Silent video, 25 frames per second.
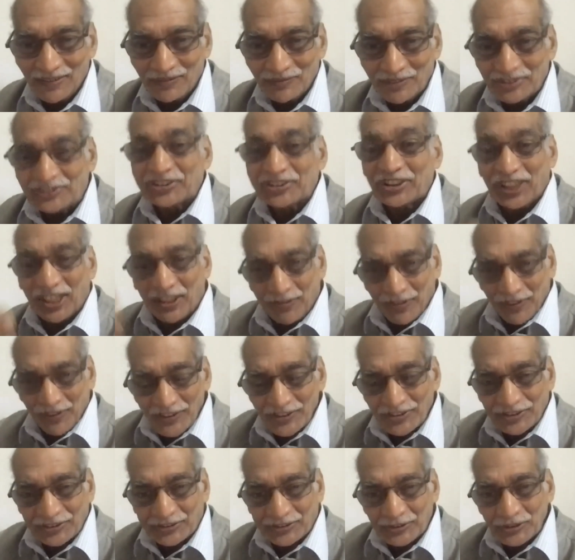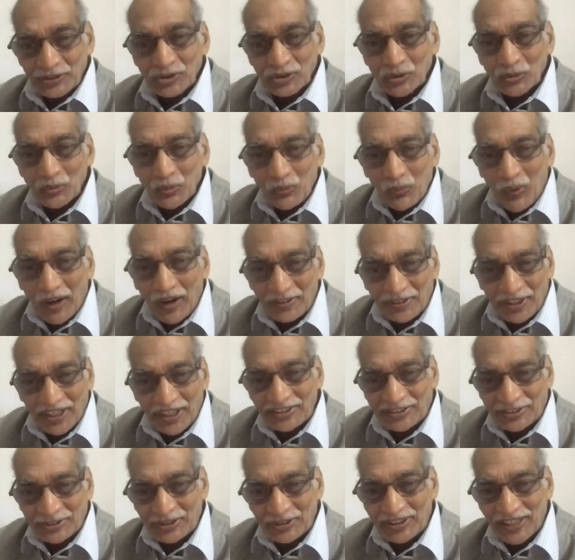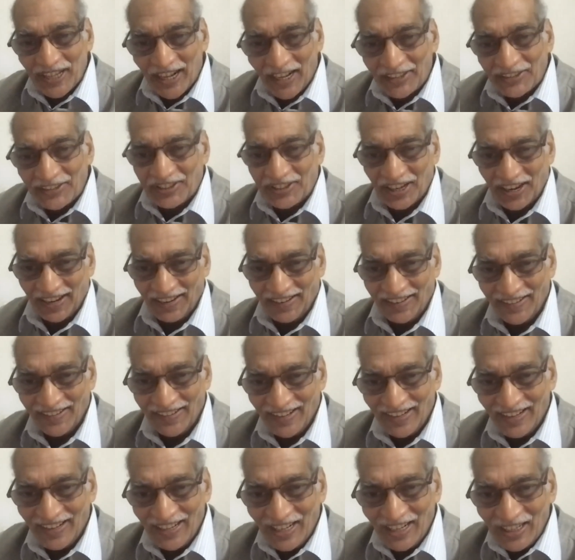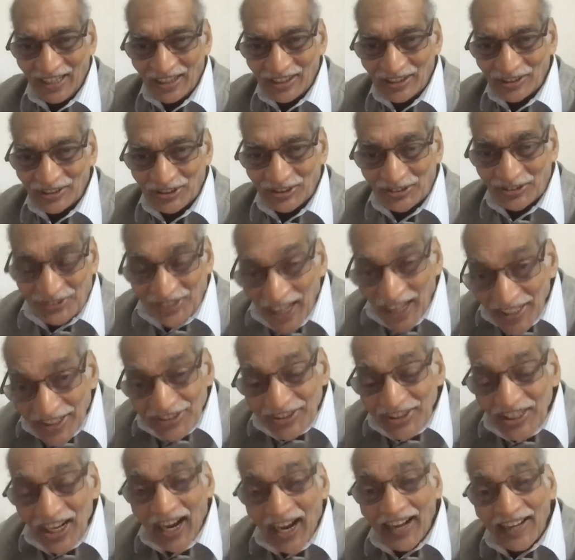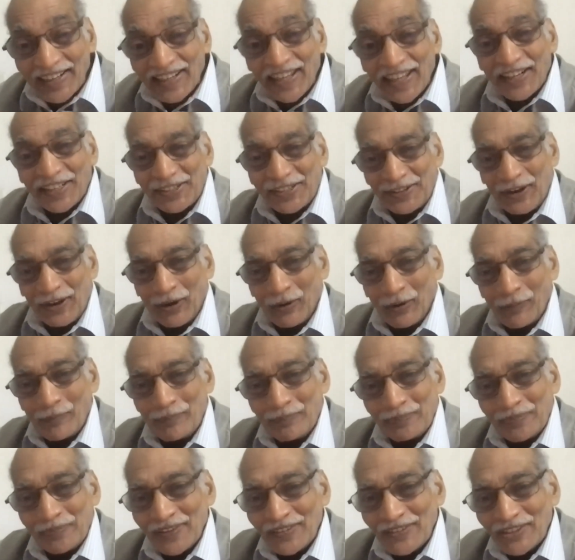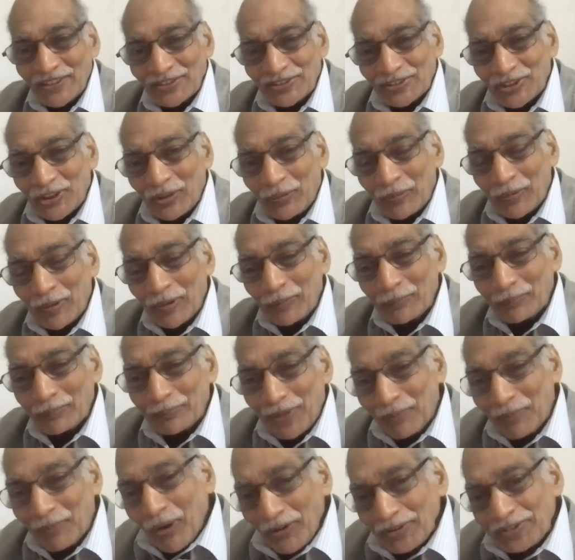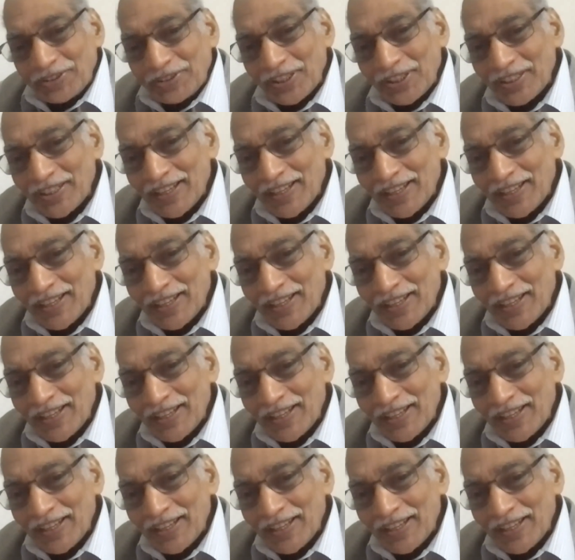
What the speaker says: With a reference to what I should attain. So that's the highlight now. So promote